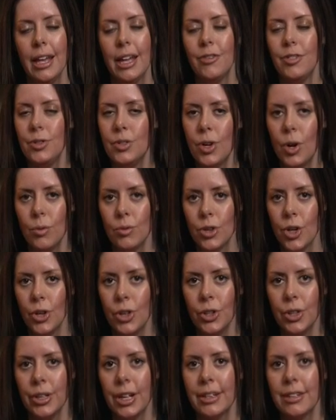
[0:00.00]
If you don't know
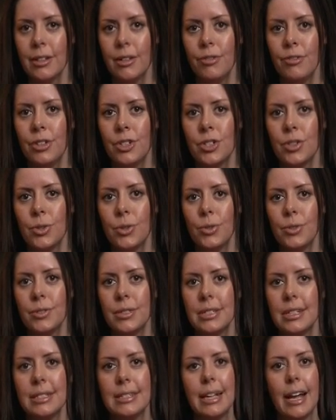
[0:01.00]
your elected
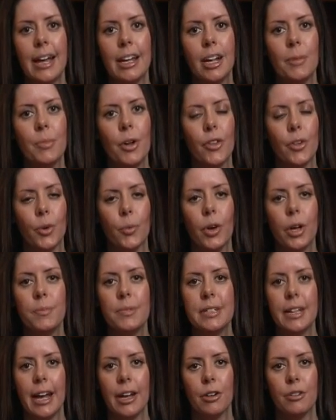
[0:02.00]
officials, sign up on their
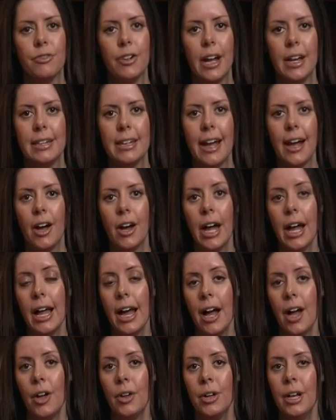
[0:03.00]
website or find out
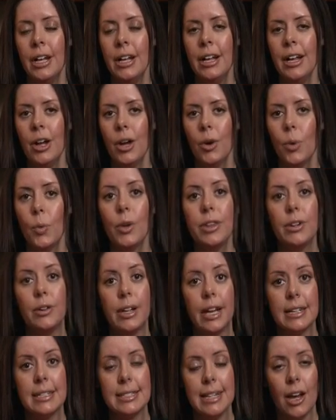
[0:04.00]
how or when their
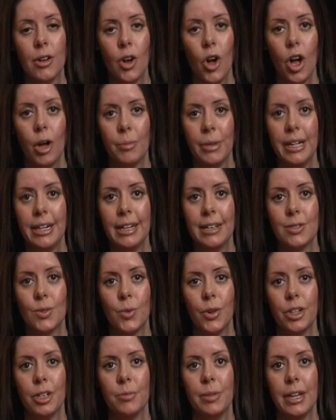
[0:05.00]
next town hall meeting is
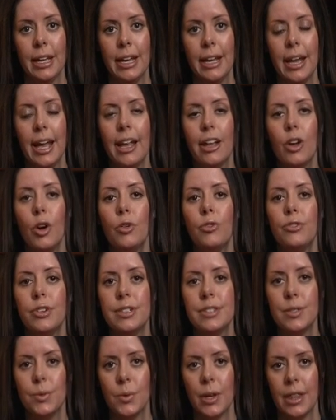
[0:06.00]
going to be and go
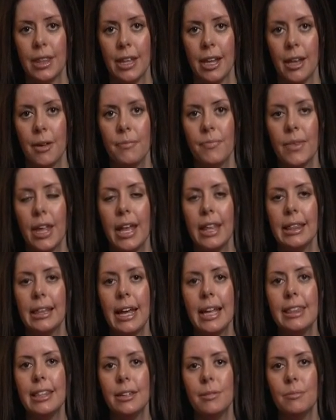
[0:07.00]
visit with them and
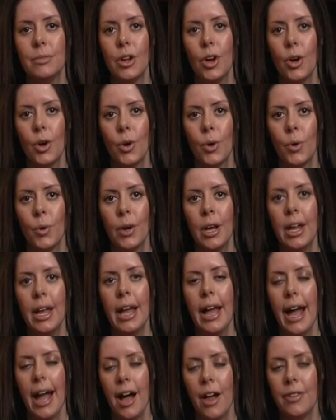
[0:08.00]
let them know
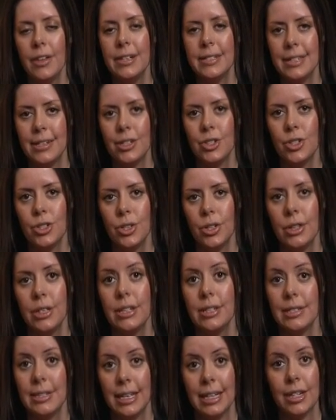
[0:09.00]
how these, insu-
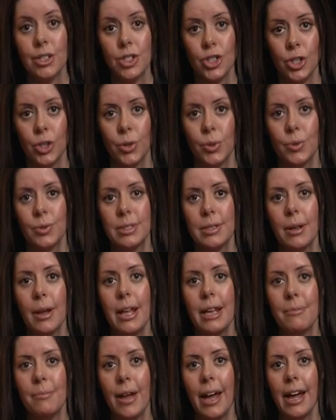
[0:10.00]
these issues
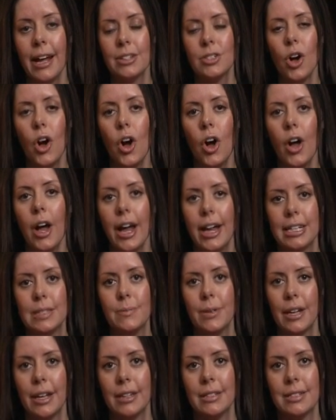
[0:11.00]
impact all
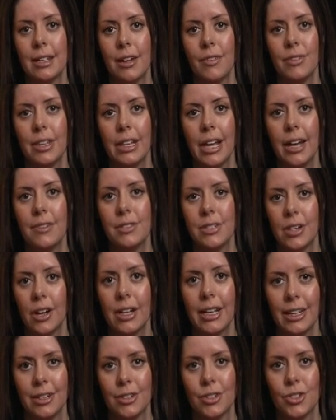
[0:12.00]
aspects of the
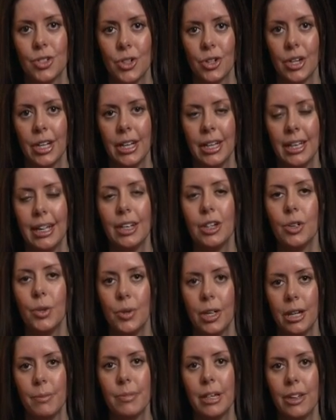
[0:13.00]
livestock industry,
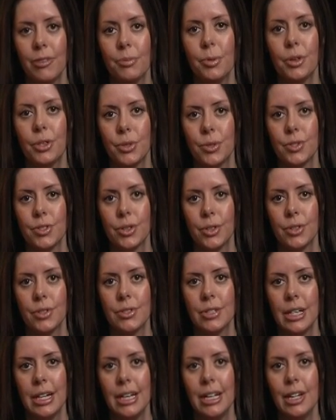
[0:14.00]
including beef
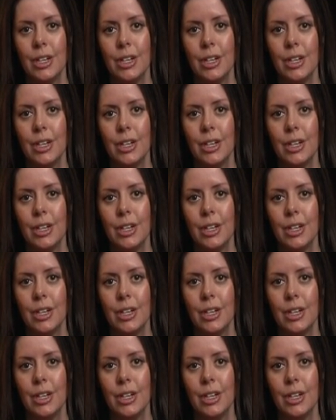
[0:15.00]
producers.